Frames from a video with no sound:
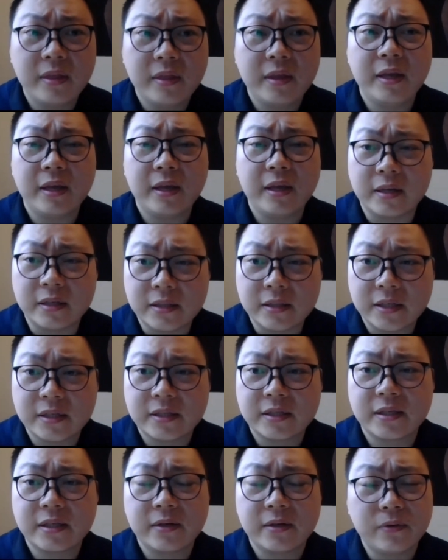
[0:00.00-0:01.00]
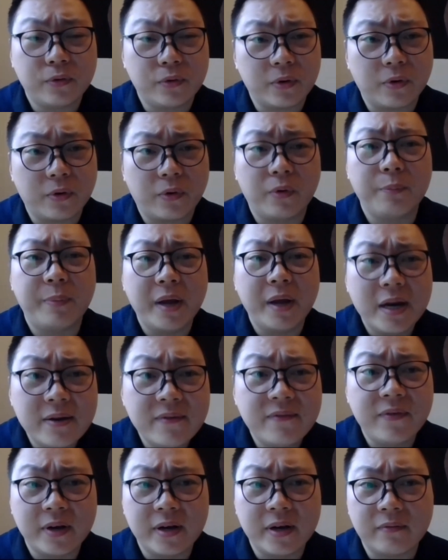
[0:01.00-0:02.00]
the existing order or
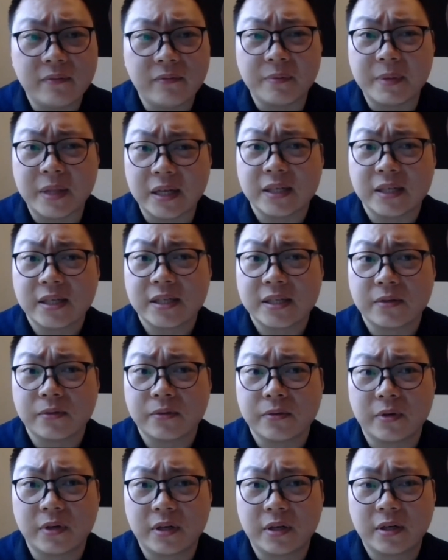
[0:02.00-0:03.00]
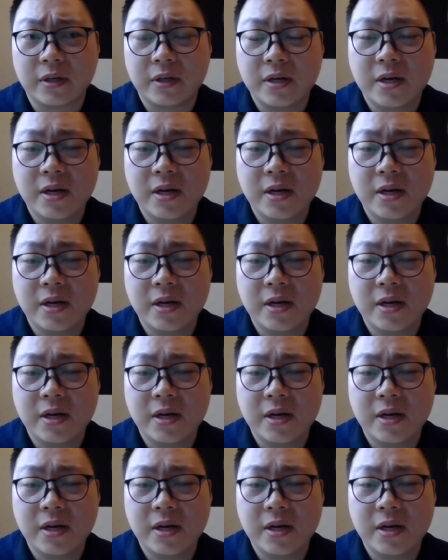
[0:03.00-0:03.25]
benefited from the existing order.